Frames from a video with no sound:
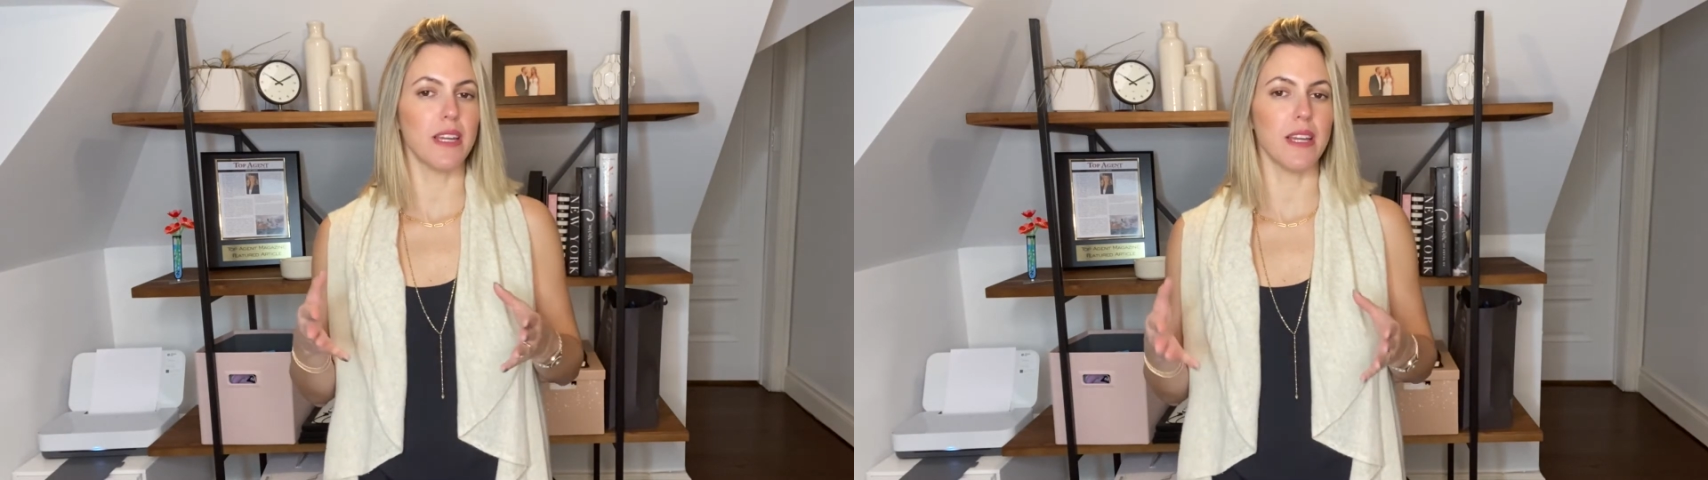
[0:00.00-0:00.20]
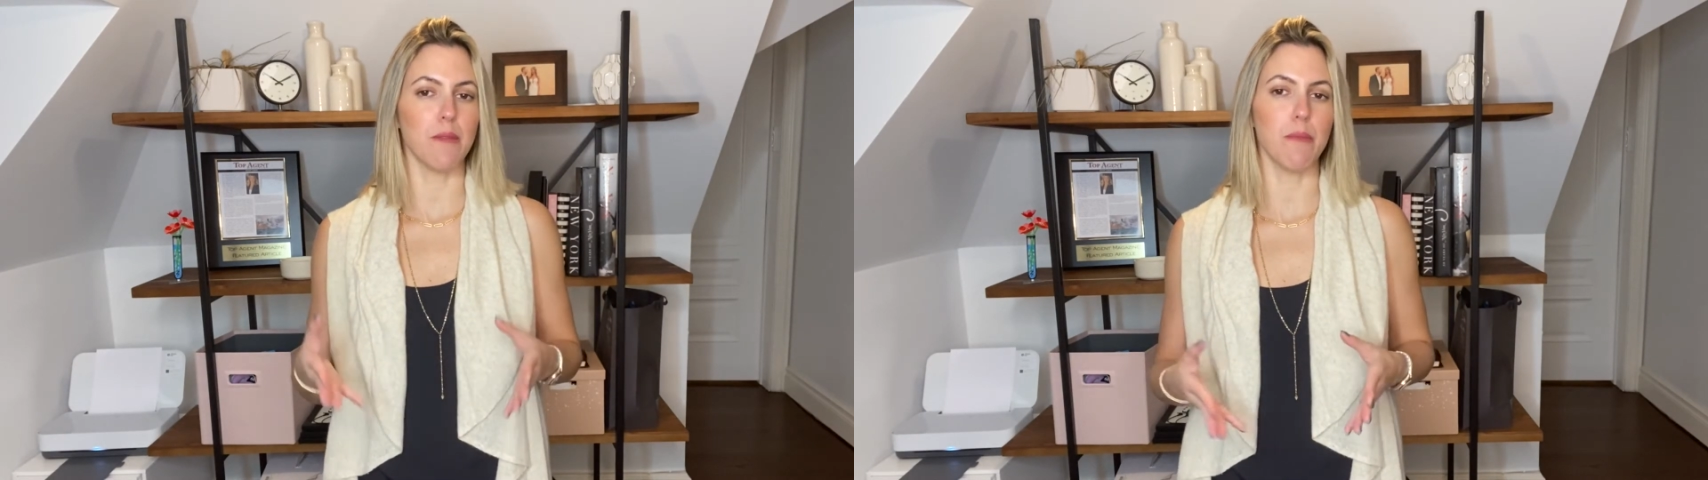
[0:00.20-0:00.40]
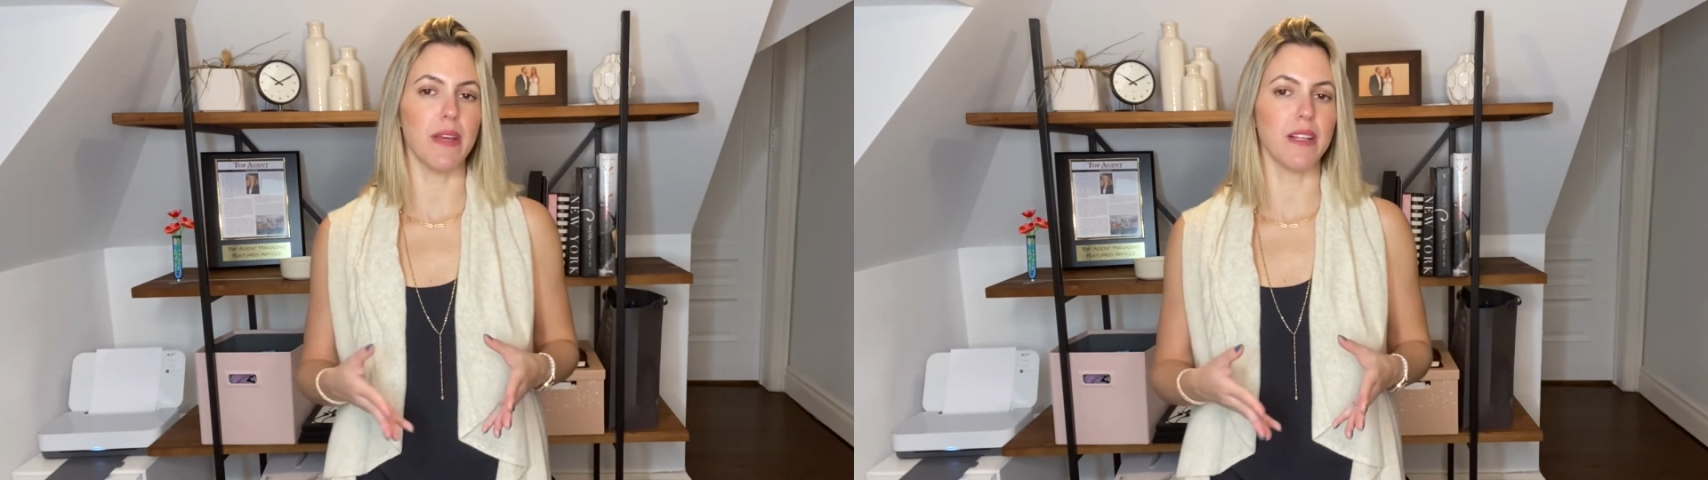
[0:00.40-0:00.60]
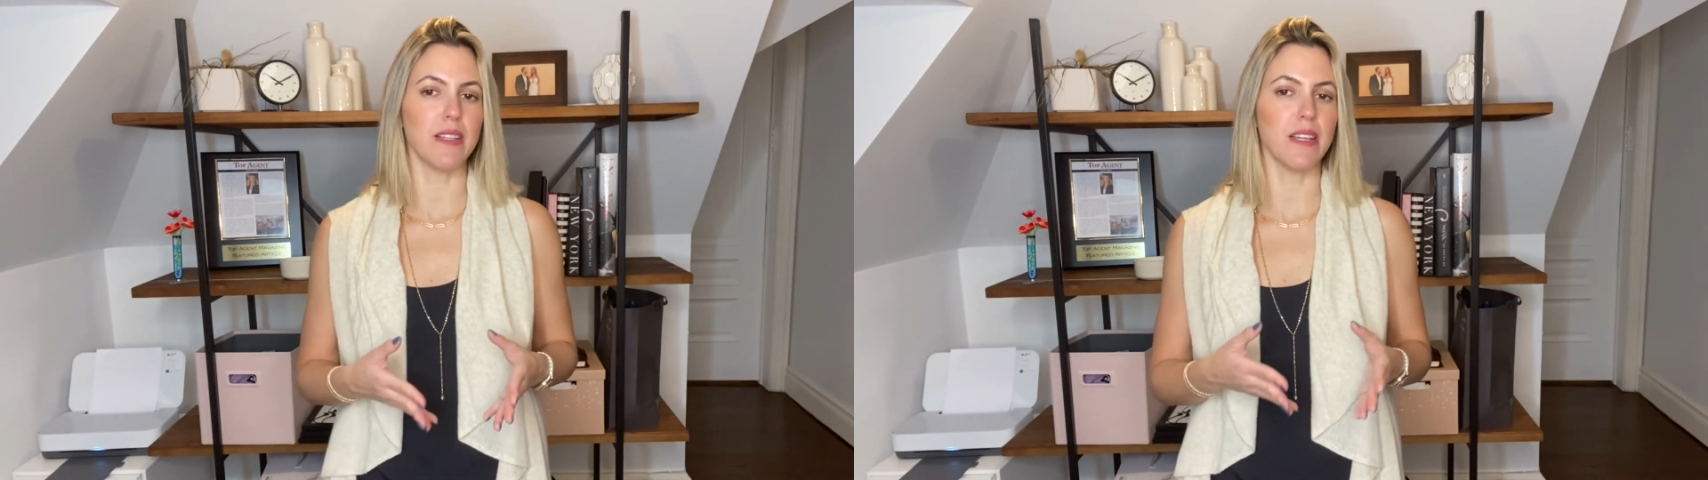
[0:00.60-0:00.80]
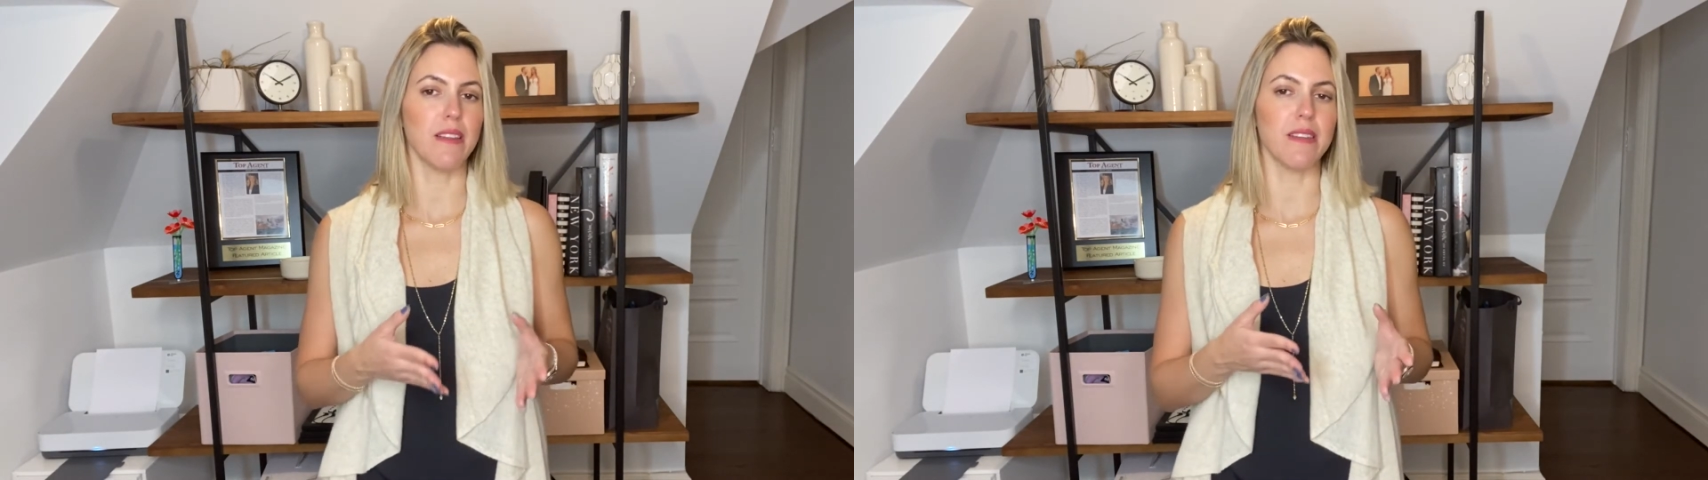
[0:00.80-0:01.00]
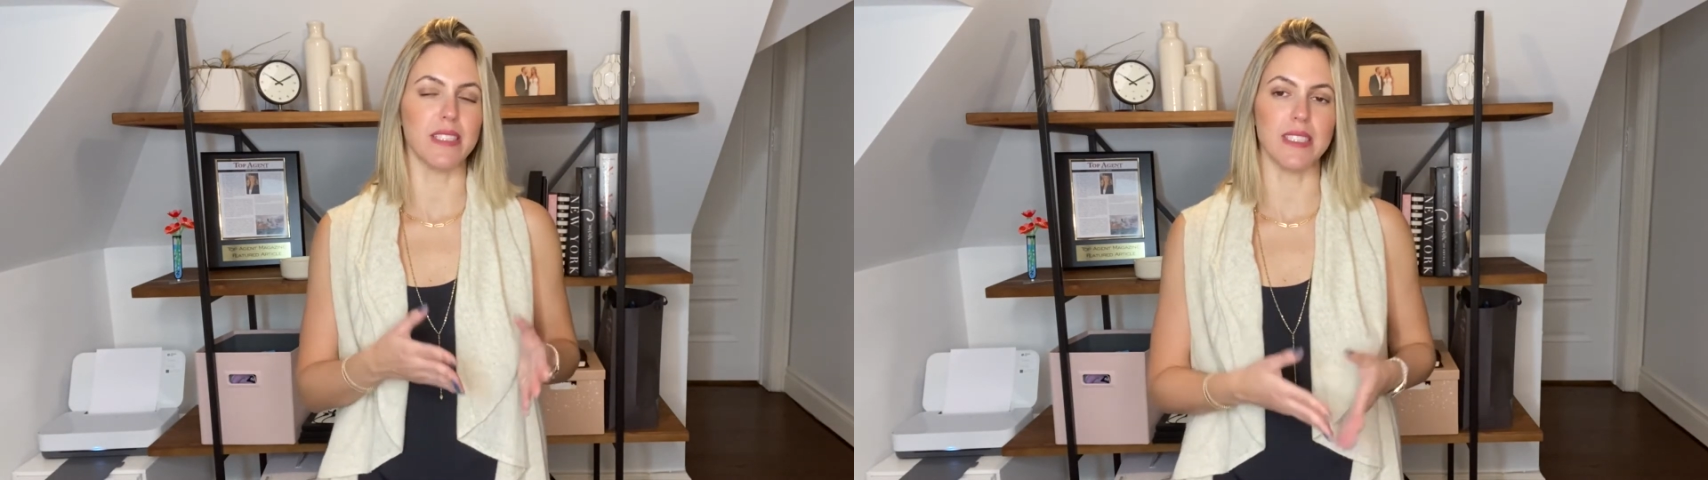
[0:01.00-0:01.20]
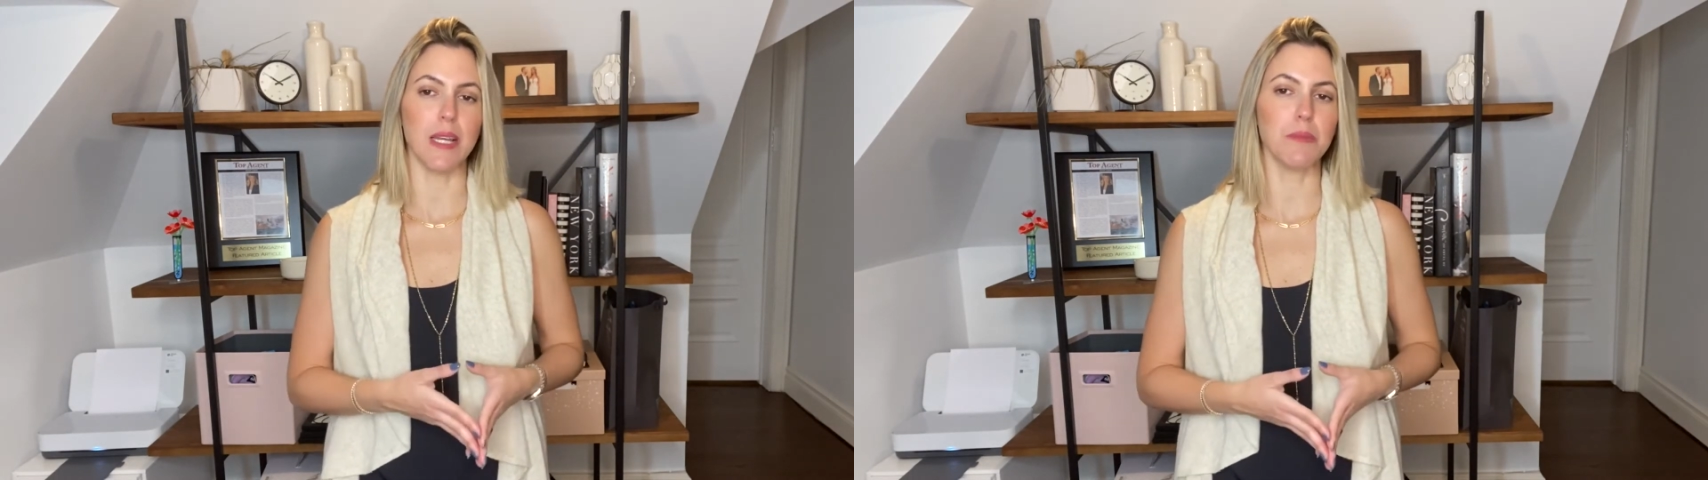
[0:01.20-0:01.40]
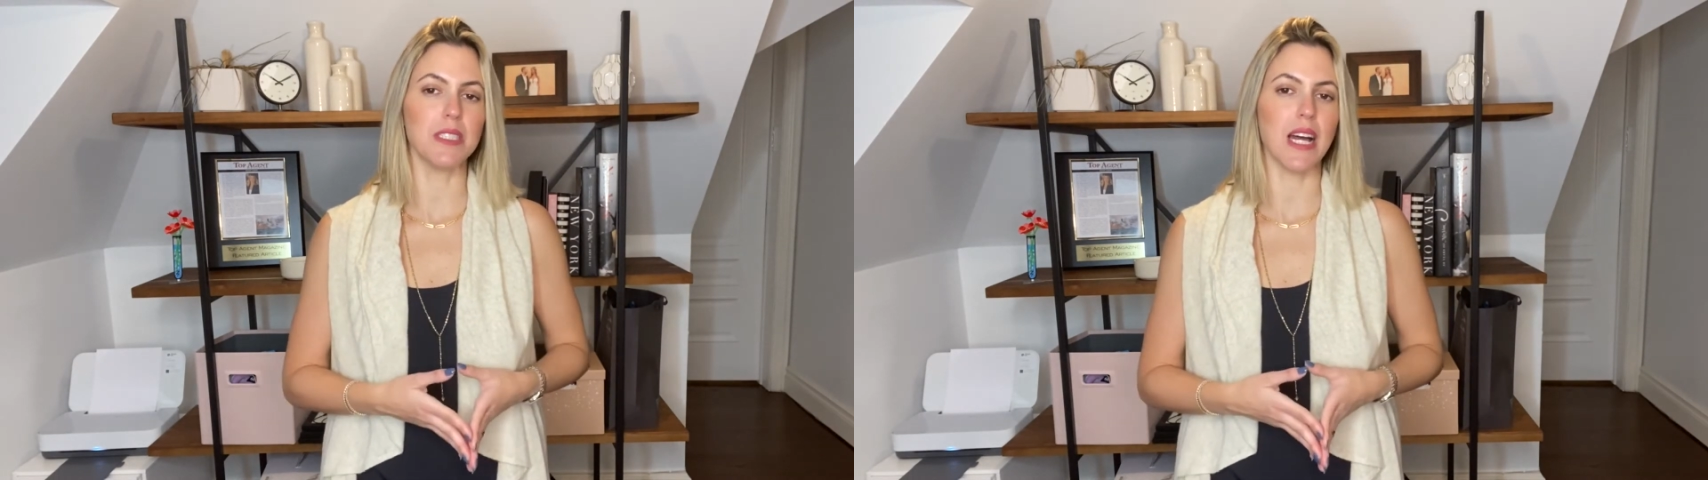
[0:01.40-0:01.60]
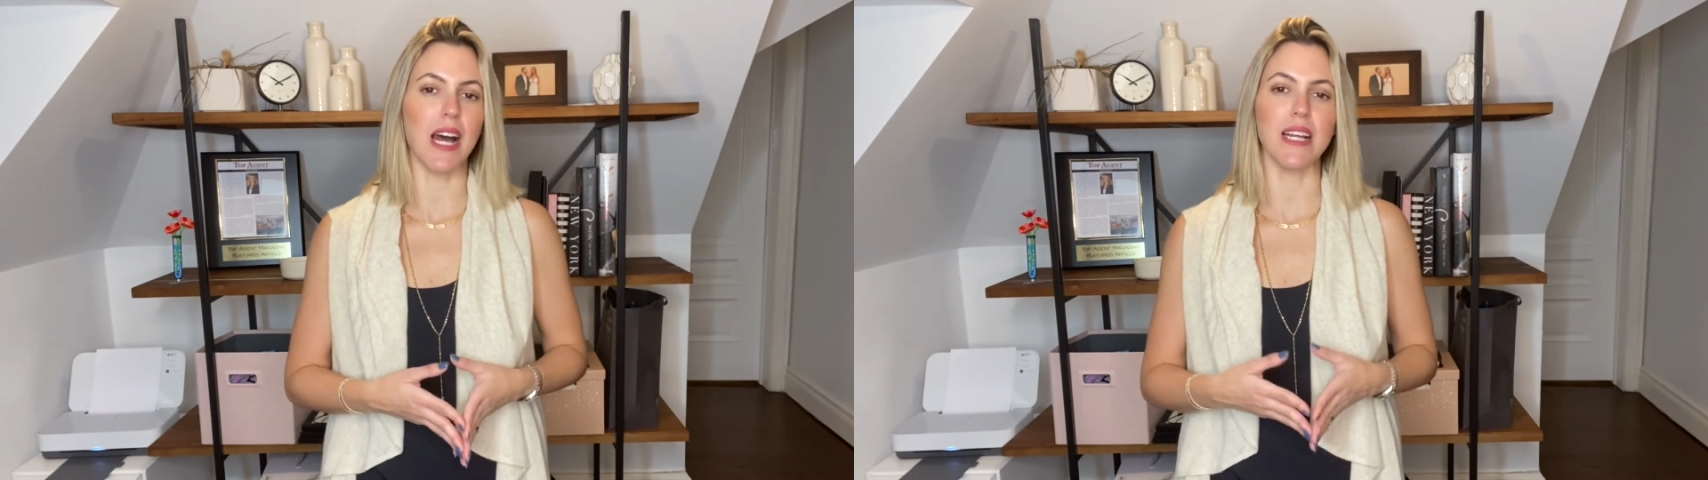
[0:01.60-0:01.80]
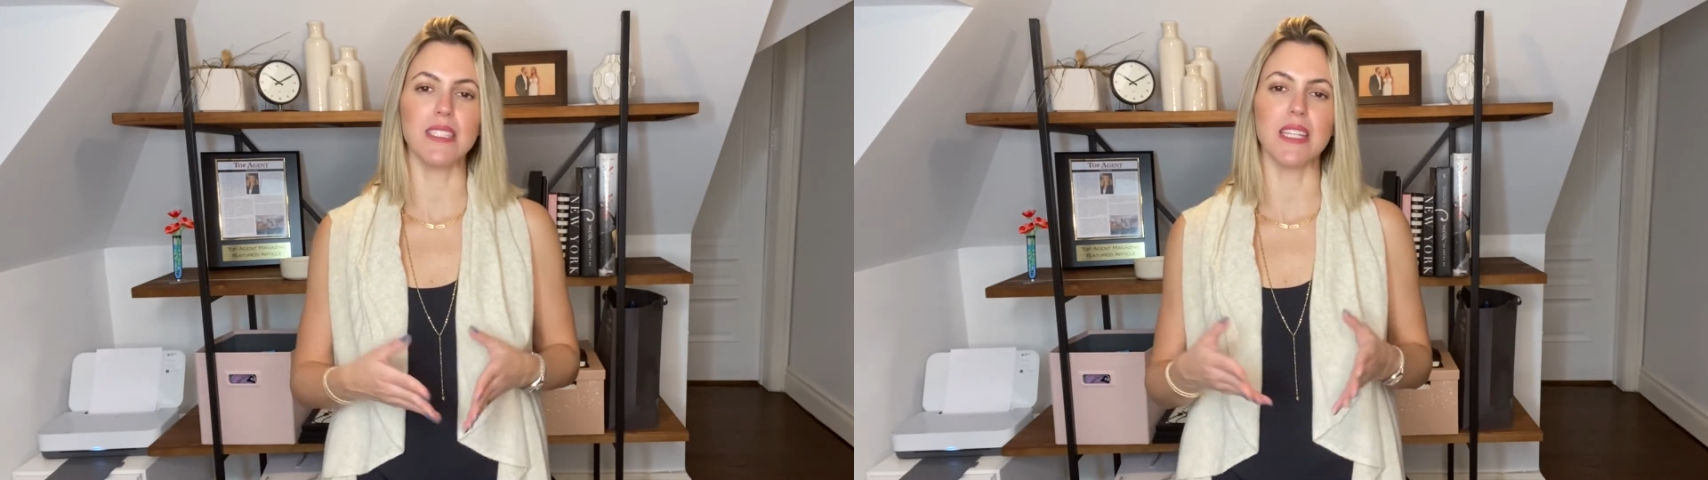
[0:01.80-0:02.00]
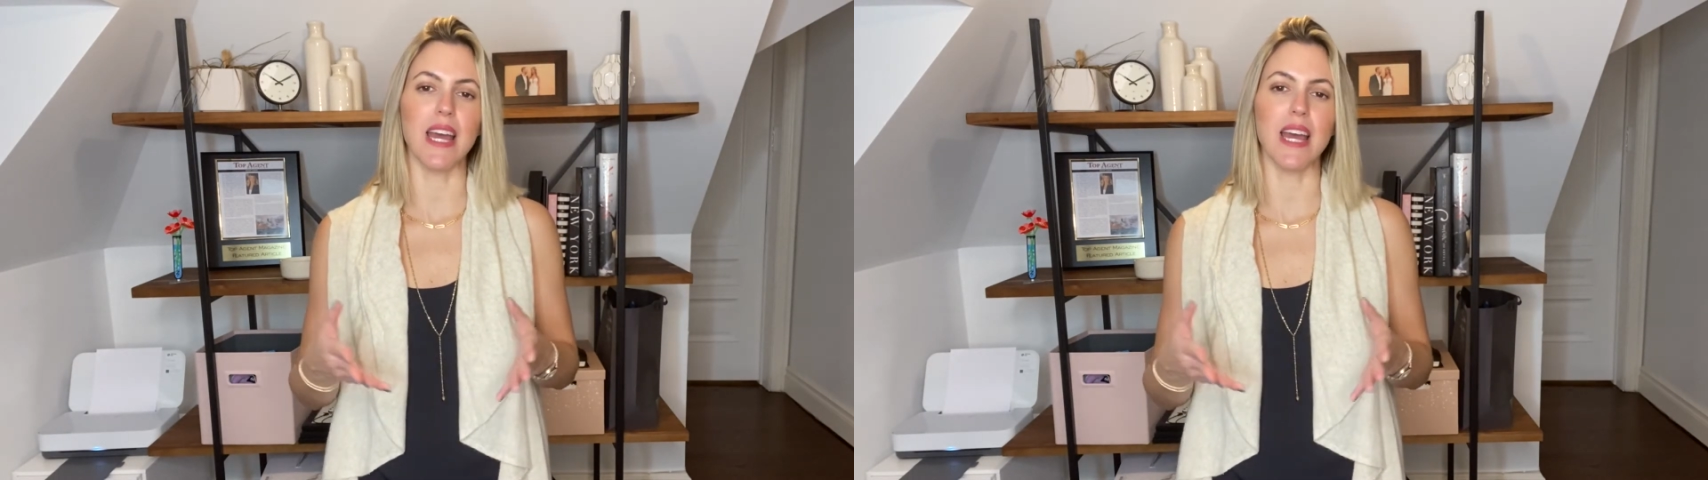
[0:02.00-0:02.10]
in building the same size,